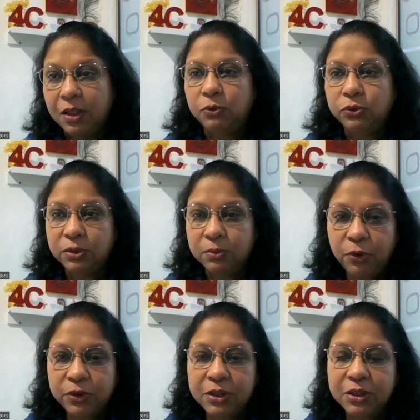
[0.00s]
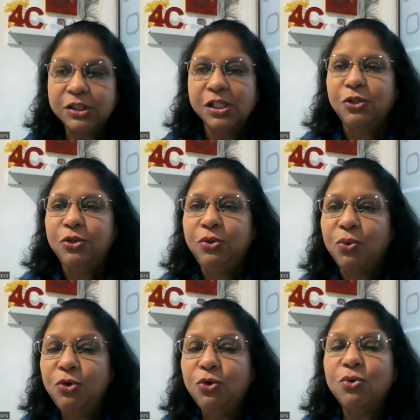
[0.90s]
And most important is you
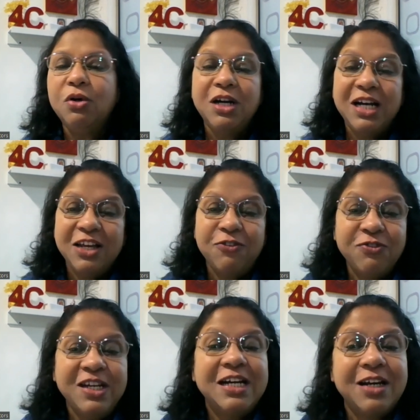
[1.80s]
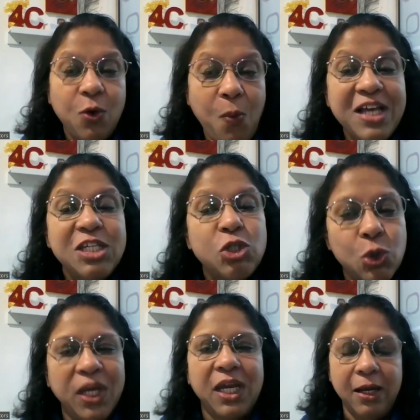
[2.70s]
don't know if it requires
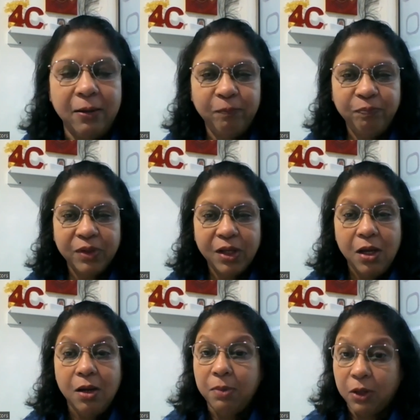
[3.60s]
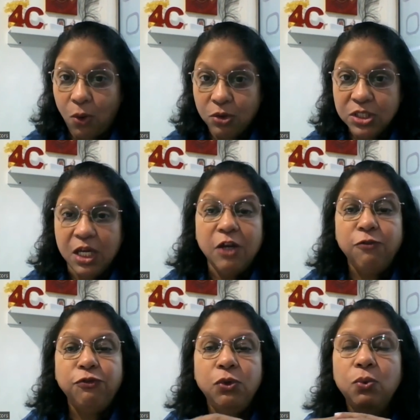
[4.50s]
tweaking. Because
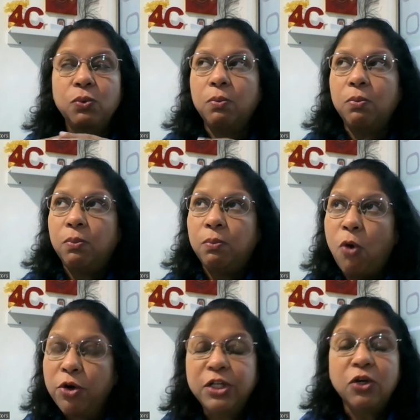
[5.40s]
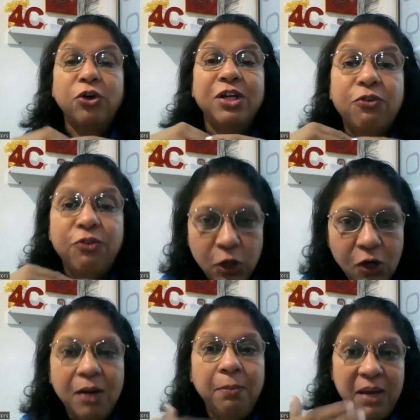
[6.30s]
if you monitor on a
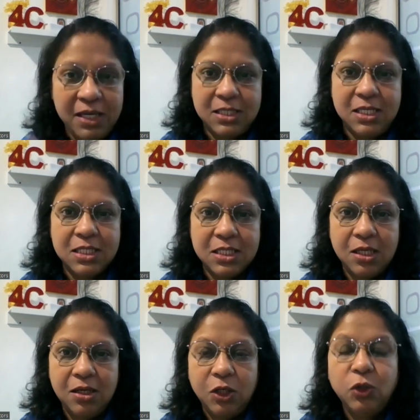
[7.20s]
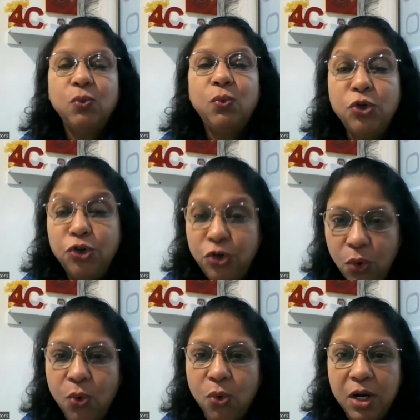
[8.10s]
regular basis, you would
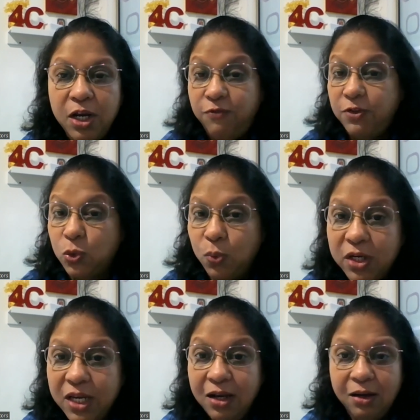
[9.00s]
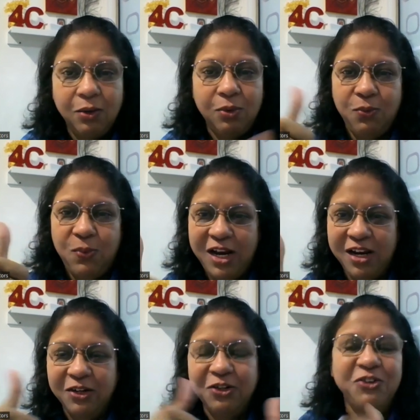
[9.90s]
know if it's working.
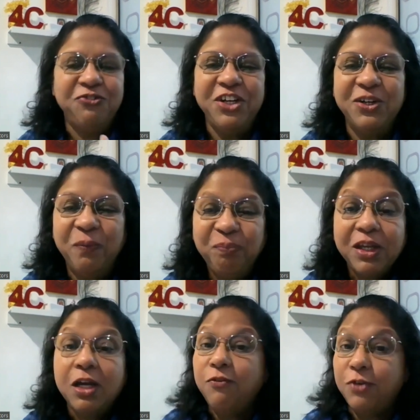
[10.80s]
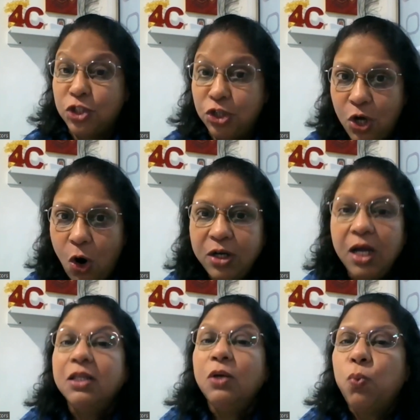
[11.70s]
Well, good for you. If it's not,
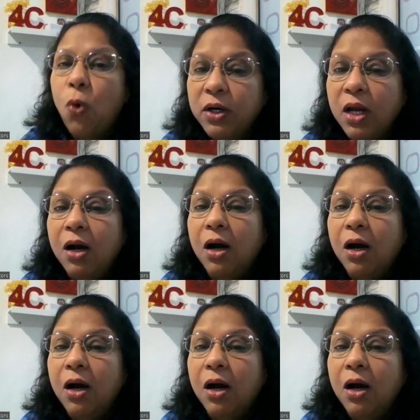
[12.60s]
then what